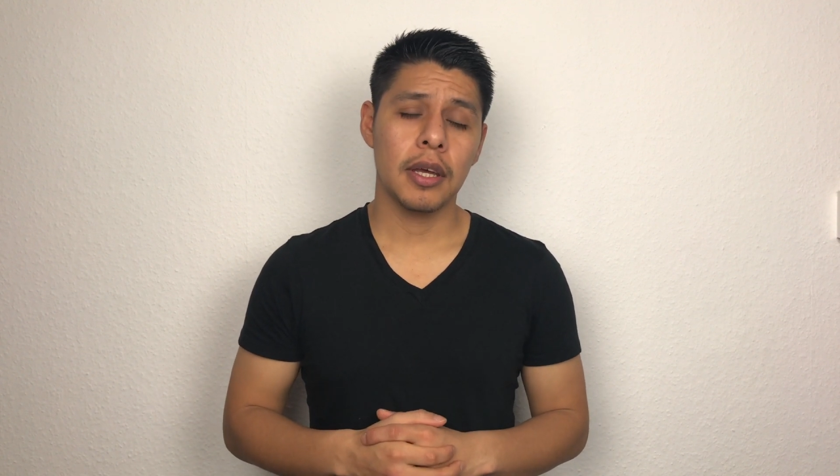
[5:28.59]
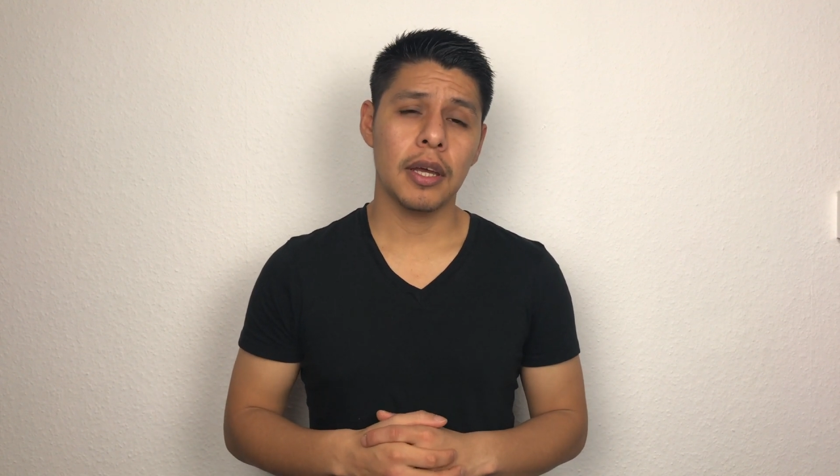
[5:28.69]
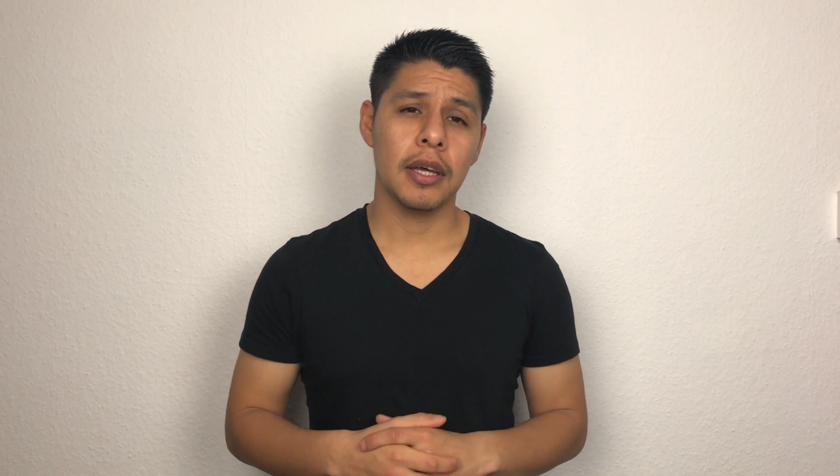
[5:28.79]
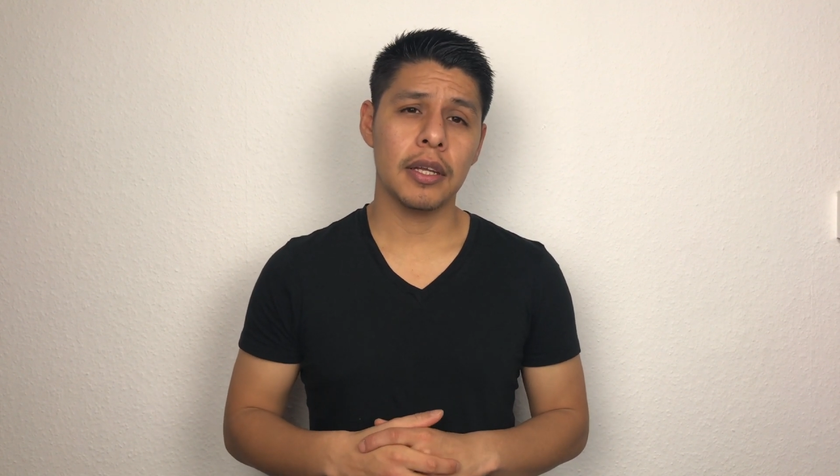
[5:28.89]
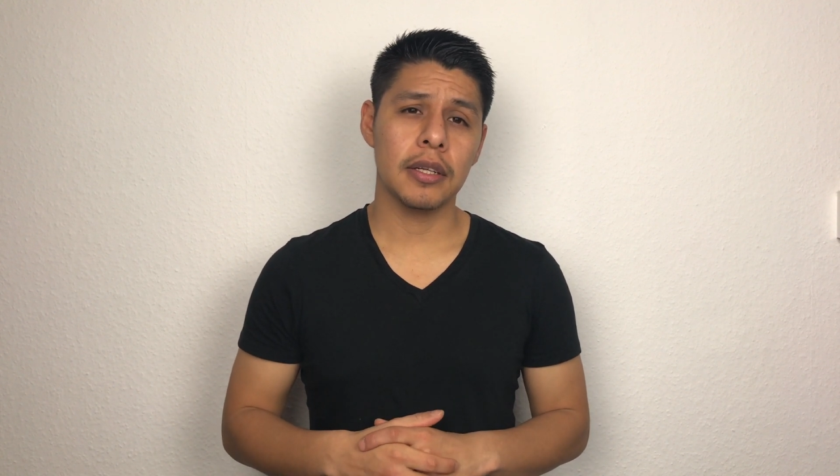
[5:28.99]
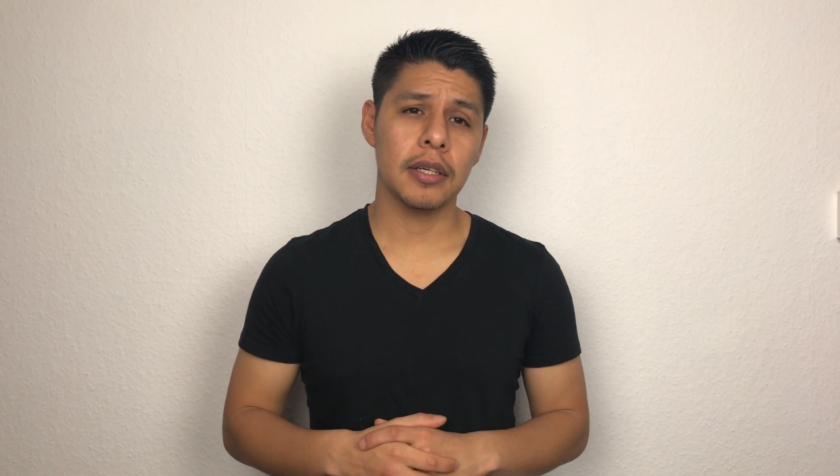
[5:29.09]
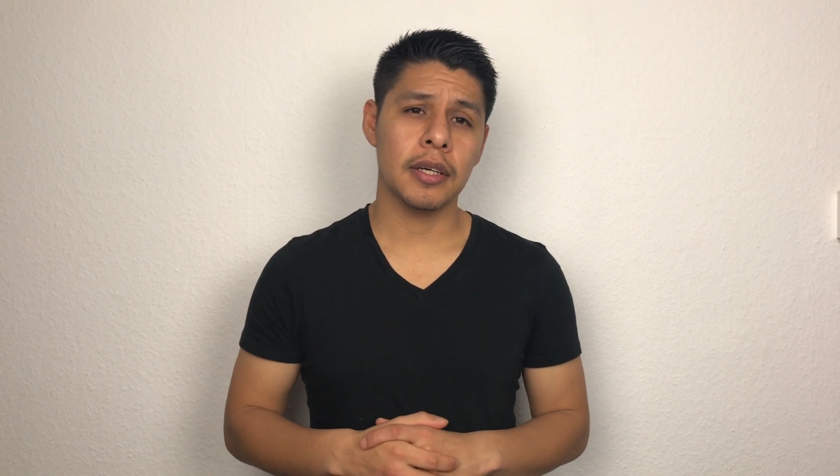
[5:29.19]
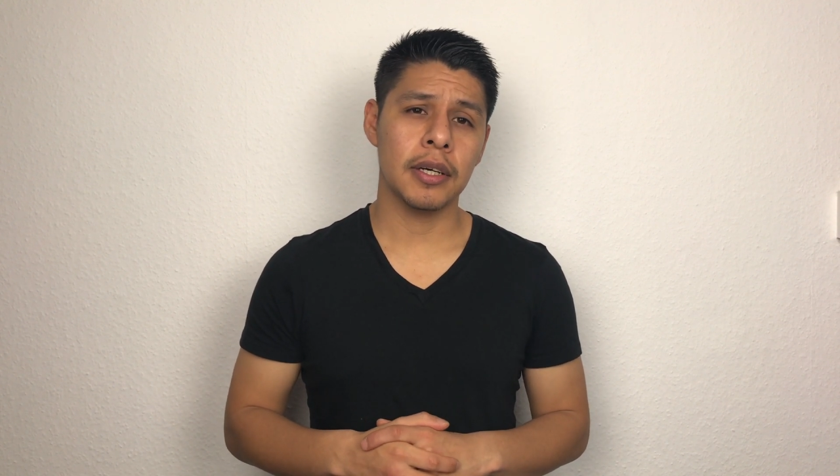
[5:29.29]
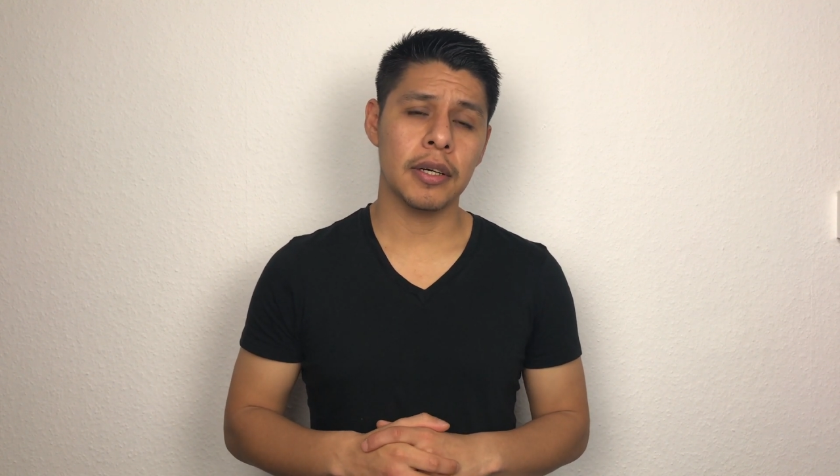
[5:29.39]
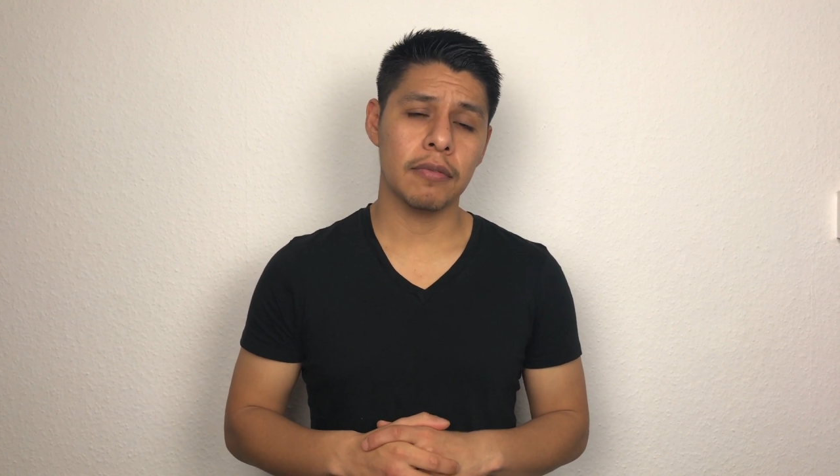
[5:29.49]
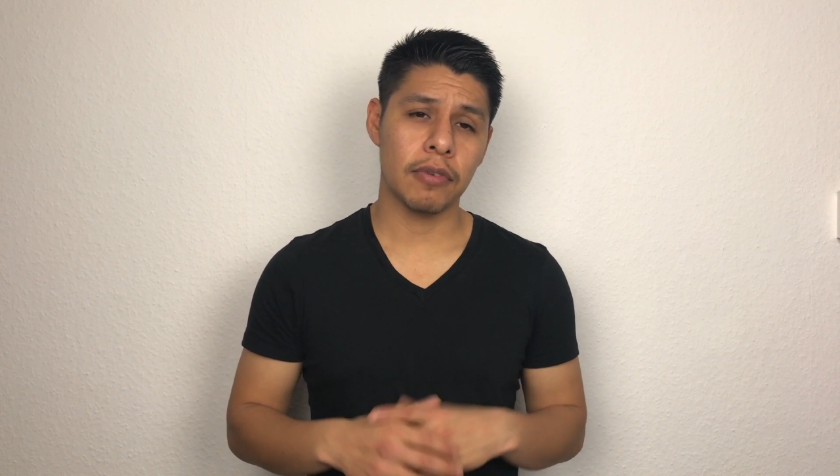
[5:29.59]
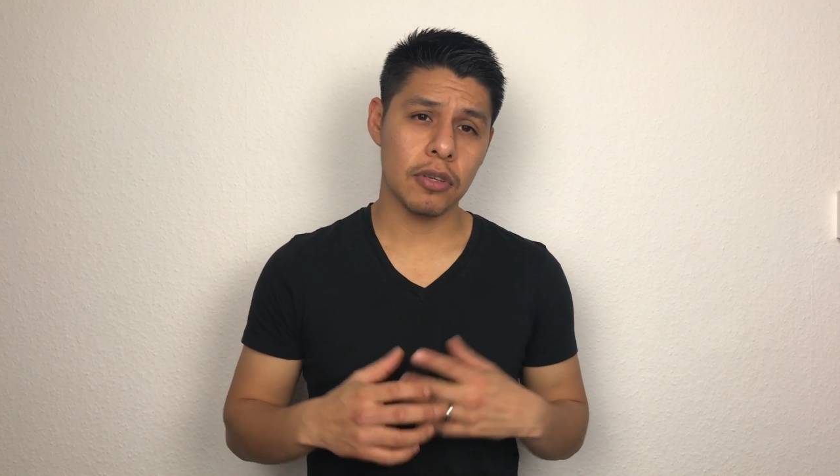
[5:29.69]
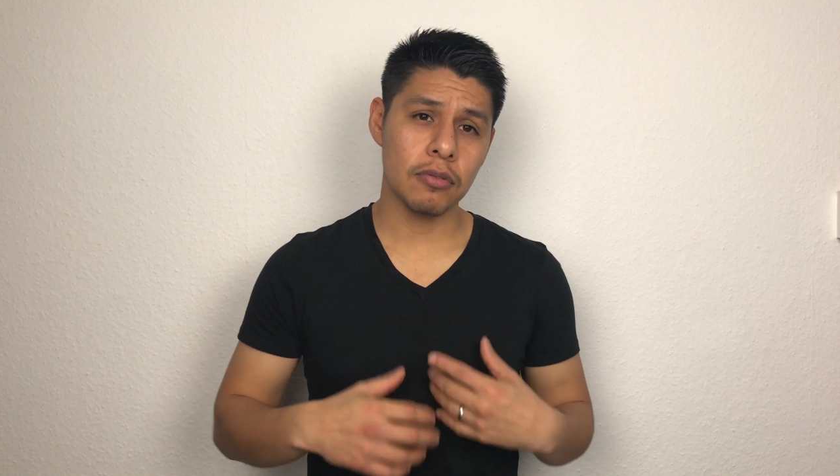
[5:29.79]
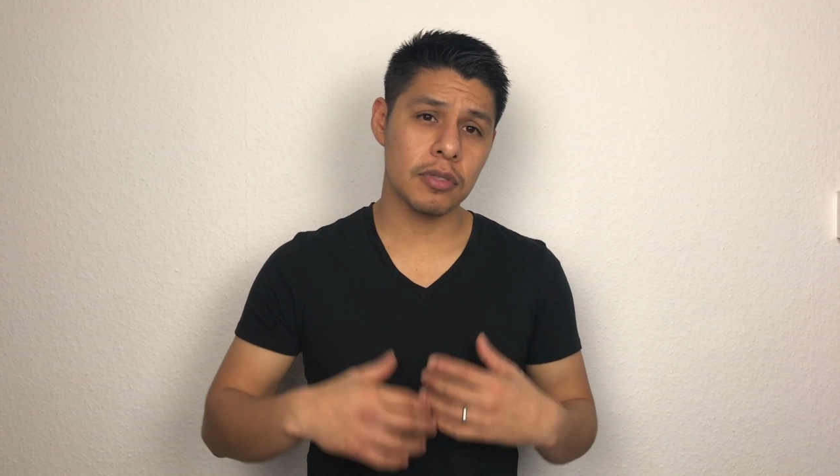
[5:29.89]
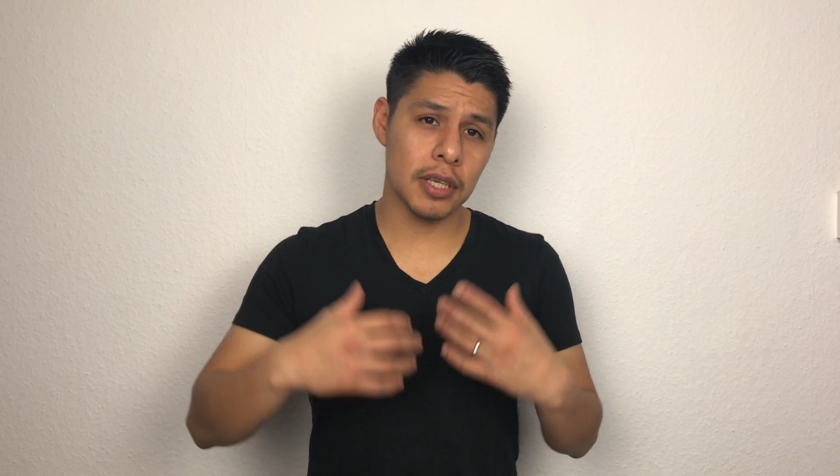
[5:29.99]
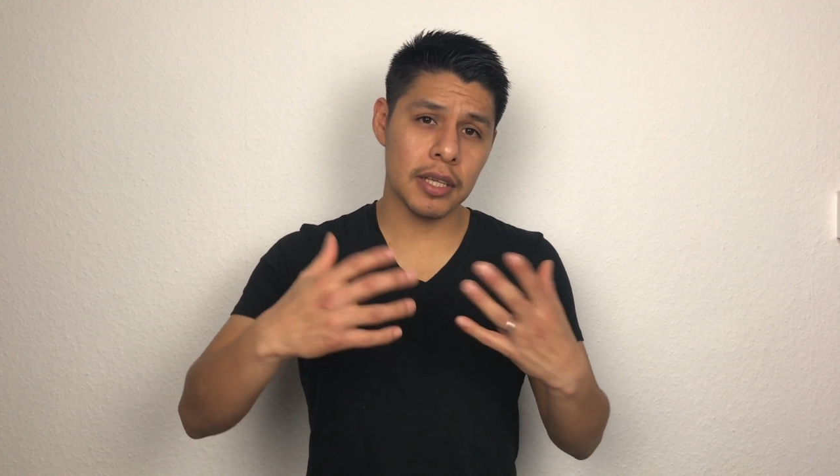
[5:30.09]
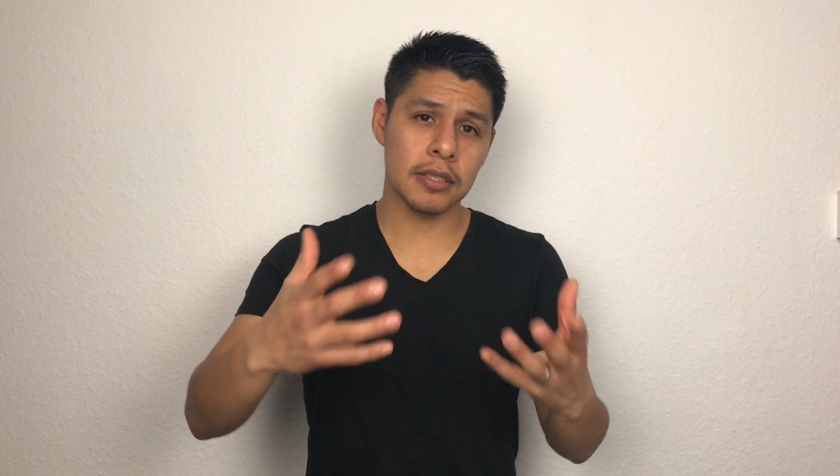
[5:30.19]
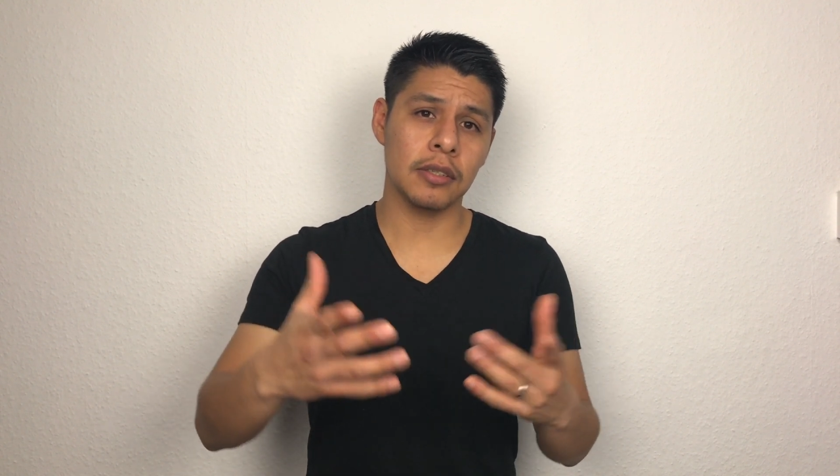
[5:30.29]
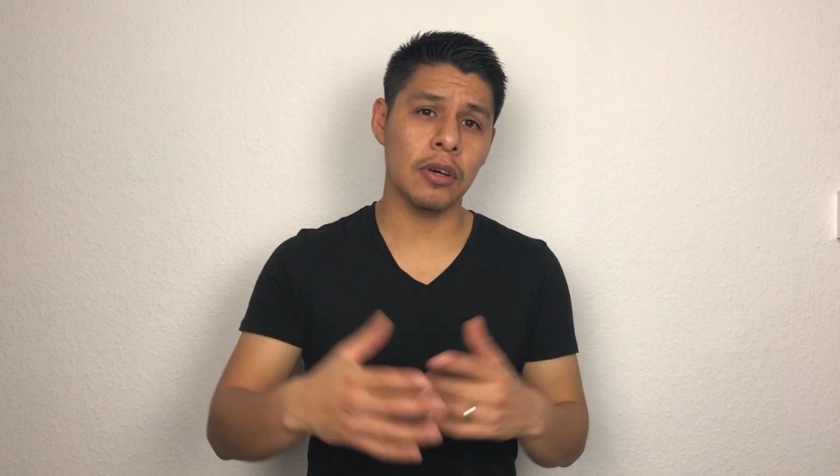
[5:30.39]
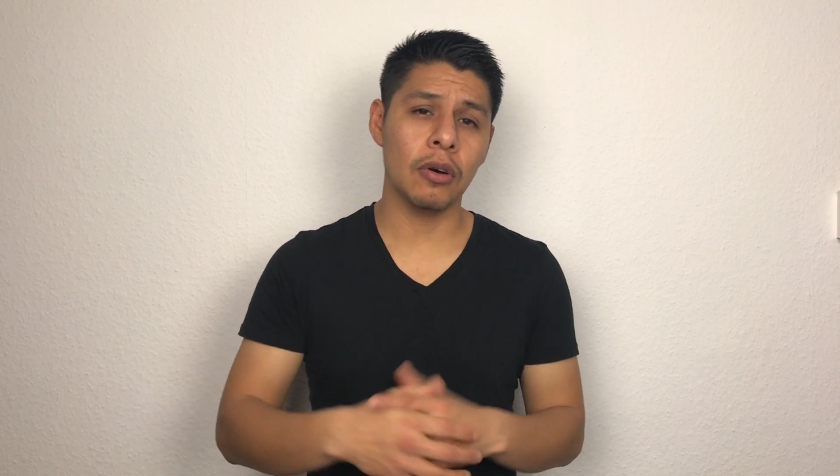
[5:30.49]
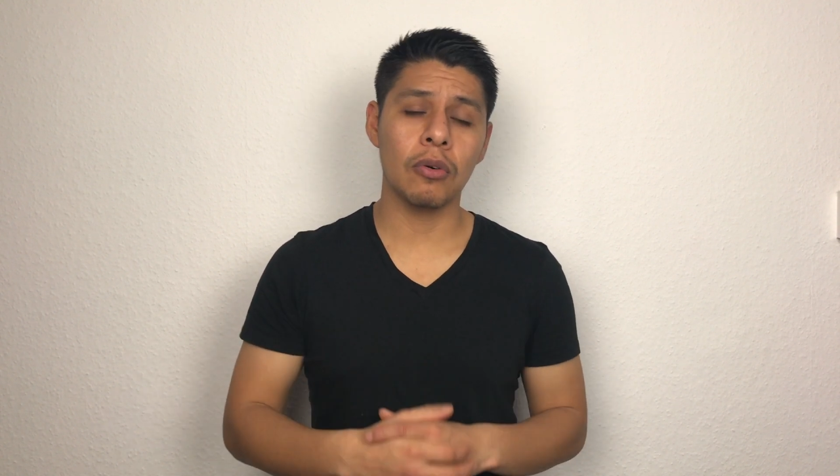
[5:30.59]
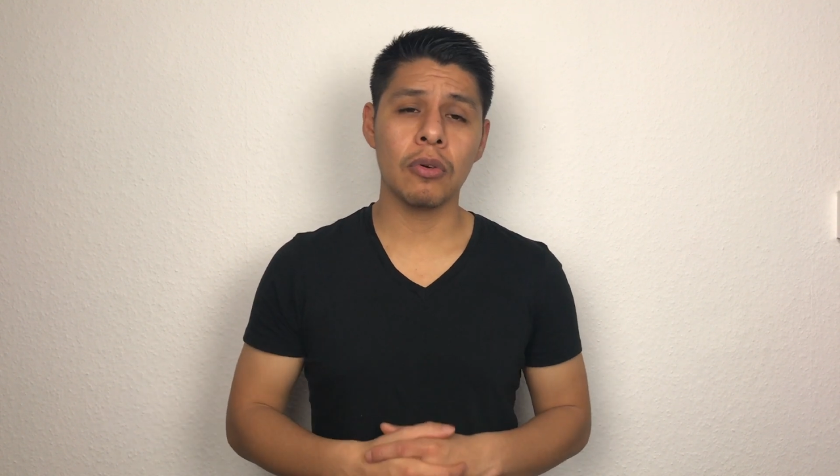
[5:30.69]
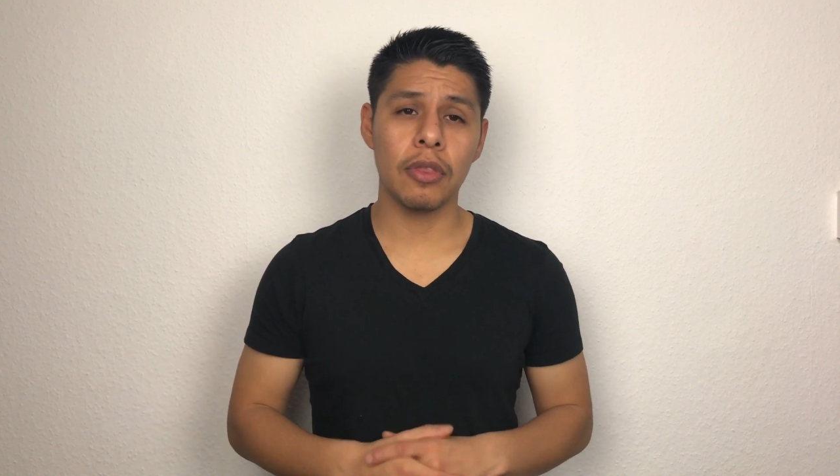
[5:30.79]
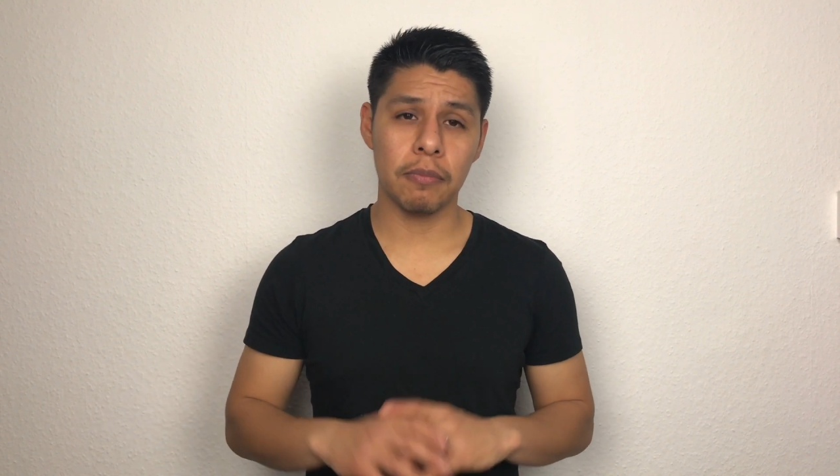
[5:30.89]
and for you to get to know